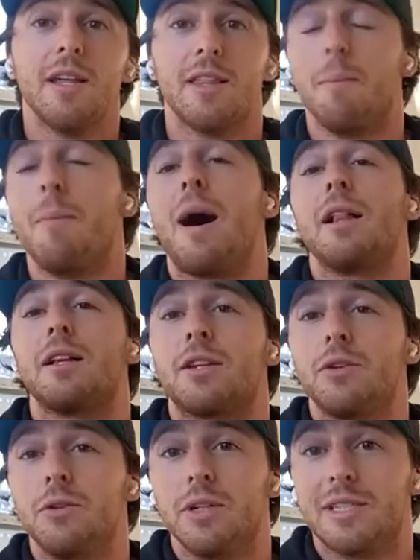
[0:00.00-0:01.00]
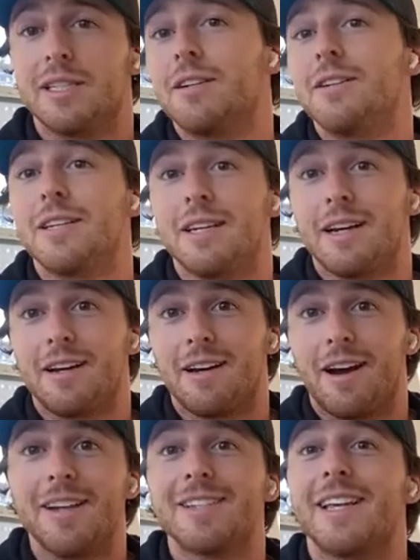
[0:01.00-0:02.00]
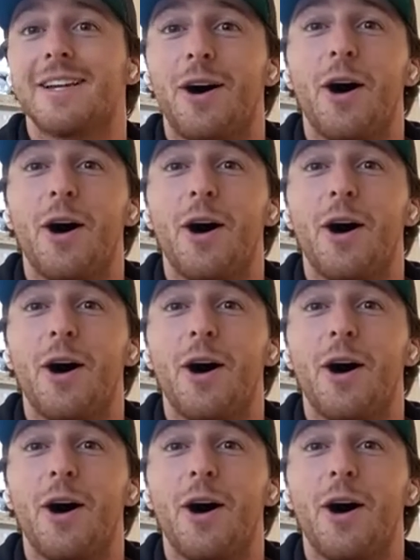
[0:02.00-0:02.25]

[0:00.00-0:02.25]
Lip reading: the molecule is literally isolated